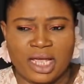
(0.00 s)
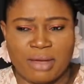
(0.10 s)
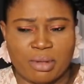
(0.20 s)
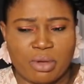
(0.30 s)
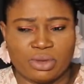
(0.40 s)
And
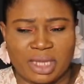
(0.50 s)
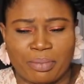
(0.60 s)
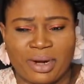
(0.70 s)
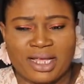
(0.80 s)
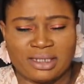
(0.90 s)
my mom was like,
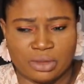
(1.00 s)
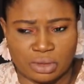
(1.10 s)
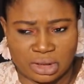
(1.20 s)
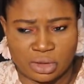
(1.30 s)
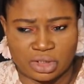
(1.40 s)
"Please don't
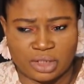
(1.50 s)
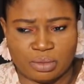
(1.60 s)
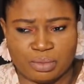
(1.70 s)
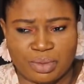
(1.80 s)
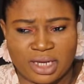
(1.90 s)
touch
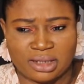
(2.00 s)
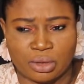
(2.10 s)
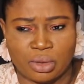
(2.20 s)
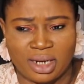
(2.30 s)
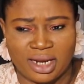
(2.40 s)
me. Please
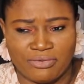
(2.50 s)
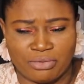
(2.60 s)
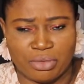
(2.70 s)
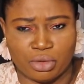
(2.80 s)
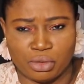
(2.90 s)
don't lift
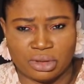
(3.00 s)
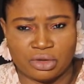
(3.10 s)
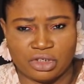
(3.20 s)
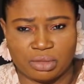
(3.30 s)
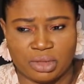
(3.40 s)
me or don't
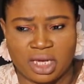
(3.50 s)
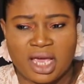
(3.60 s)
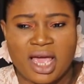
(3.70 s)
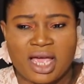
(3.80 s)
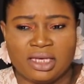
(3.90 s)
touch me."
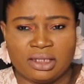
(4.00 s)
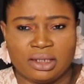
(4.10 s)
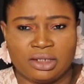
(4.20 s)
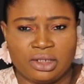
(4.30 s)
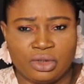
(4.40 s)

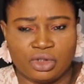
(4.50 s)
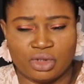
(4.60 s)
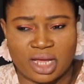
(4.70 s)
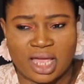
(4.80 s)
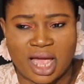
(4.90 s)
You know, she's
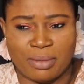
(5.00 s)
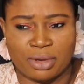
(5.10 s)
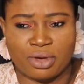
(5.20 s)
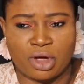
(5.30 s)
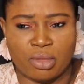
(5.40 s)
like, "I'm
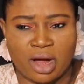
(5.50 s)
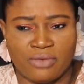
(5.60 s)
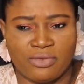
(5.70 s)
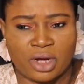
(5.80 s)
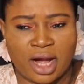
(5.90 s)
gonna come out.
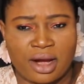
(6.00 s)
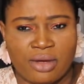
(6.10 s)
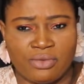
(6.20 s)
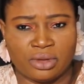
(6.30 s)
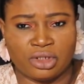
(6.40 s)

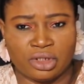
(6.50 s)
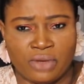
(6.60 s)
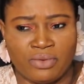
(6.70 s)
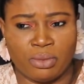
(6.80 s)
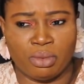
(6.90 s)
If
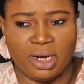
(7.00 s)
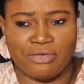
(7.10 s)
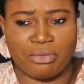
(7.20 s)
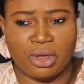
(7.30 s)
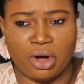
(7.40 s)
you
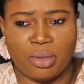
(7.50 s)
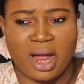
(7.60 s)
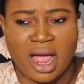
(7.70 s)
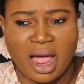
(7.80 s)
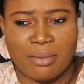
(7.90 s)
lift me up,
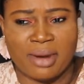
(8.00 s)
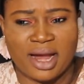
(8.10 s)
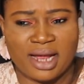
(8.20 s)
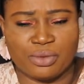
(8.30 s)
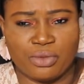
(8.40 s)
my
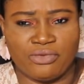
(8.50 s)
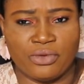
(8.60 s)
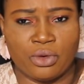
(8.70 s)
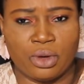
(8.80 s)
hand will fall."